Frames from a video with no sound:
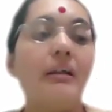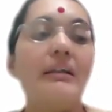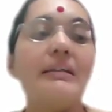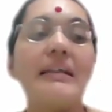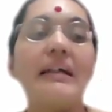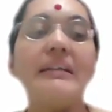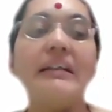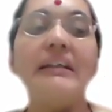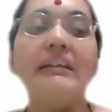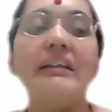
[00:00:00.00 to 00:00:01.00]
is at
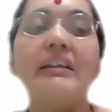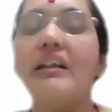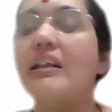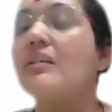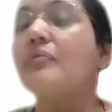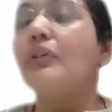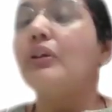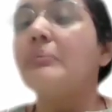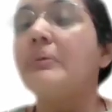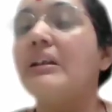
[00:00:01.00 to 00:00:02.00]
8 degrees
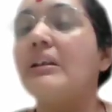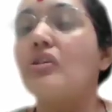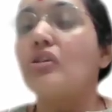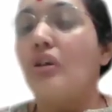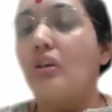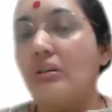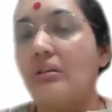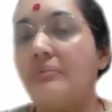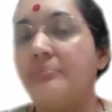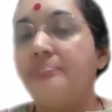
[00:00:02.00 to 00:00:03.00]
4 minutes north